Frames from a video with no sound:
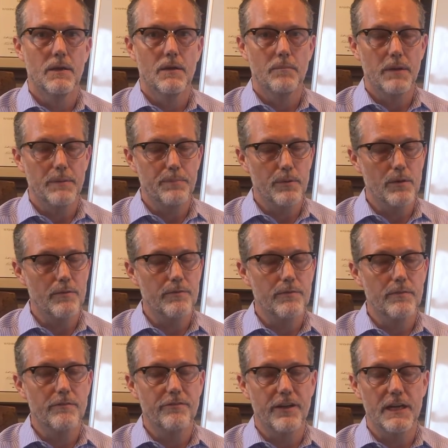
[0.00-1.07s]
People have
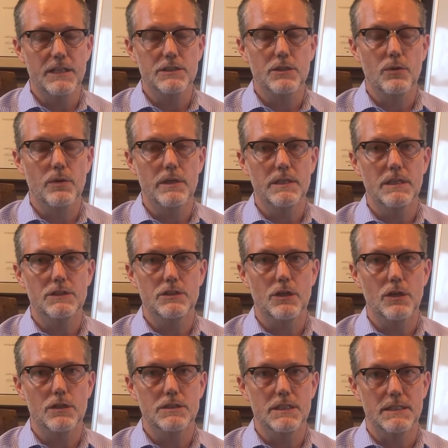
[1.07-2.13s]
finished going to
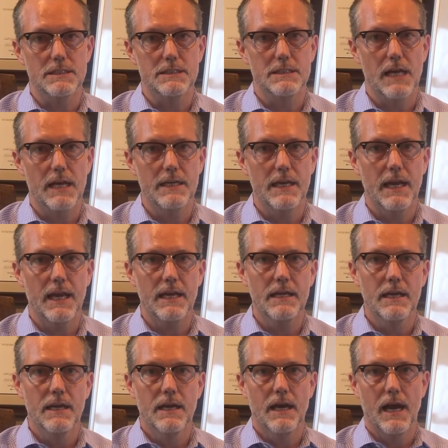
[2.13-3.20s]
church. It's Sunday.
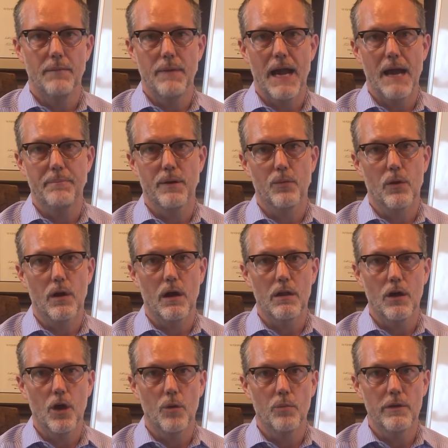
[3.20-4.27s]
I'm happy we're all
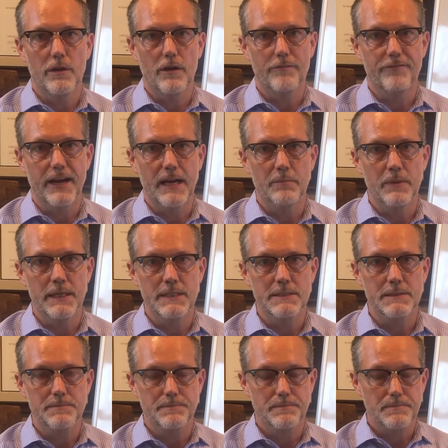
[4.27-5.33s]
home with our
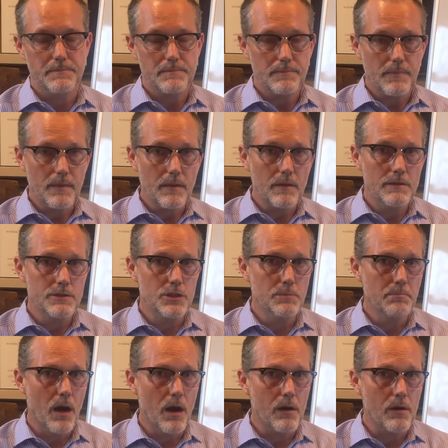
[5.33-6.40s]
families.
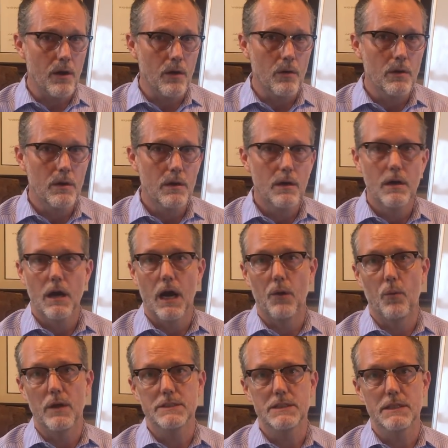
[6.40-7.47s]
Tomorrow, I
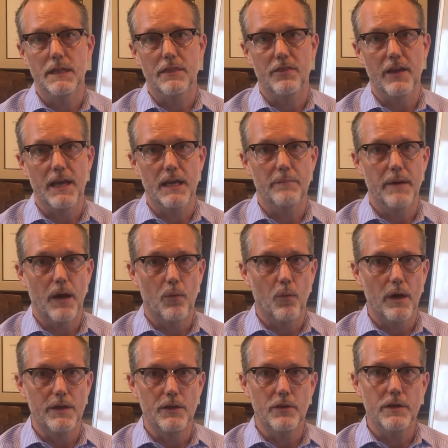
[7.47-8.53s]
want you to think about
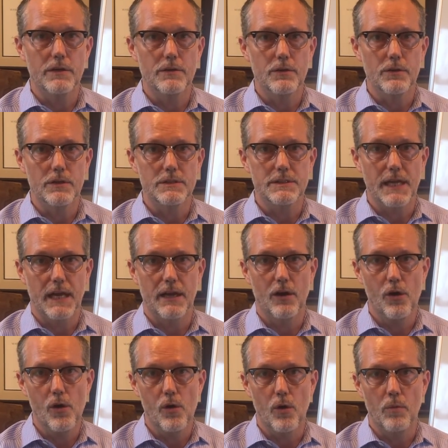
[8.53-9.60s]
what you can do to stay
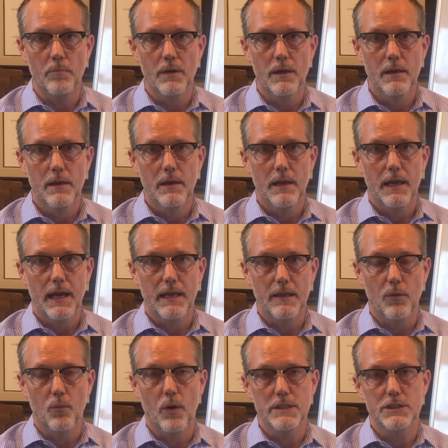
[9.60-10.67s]
home and
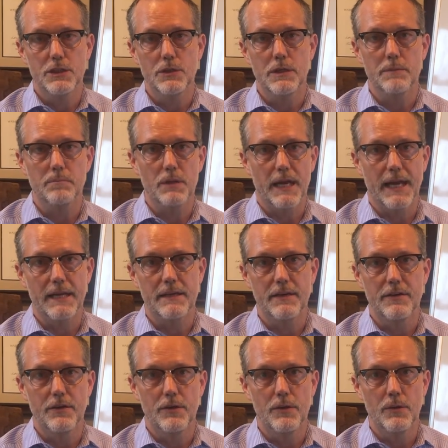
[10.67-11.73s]
then what you can plan to
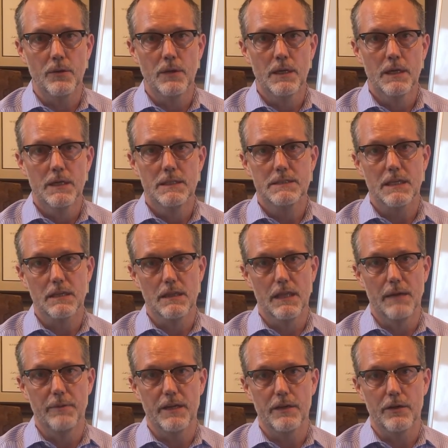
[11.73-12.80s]
do to
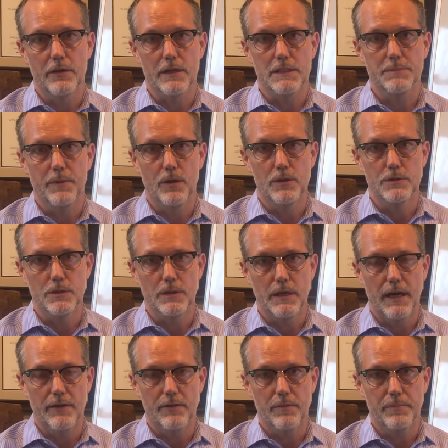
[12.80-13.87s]
limit your exposure
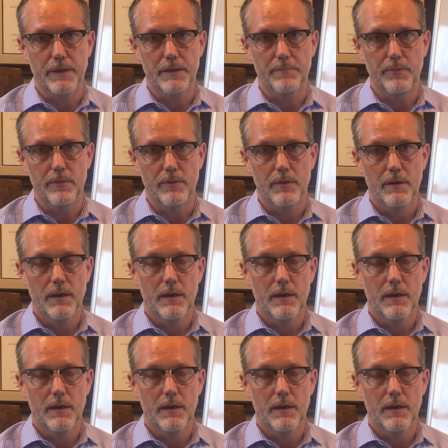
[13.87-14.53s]
to other people.